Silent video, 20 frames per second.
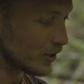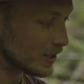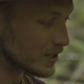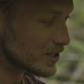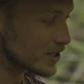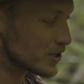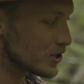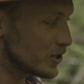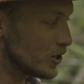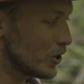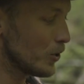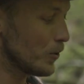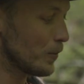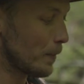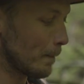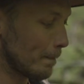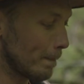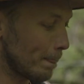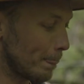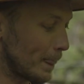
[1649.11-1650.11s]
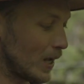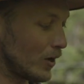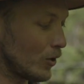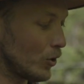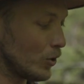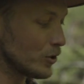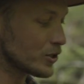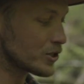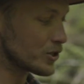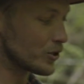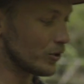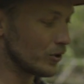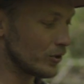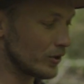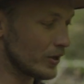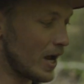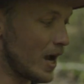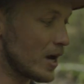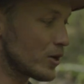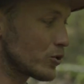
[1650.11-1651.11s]
this is new. And also on
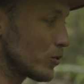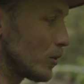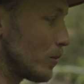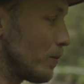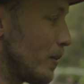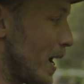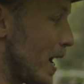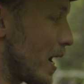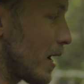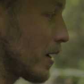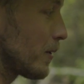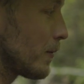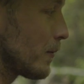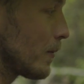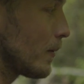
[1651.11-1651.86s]
the actual back,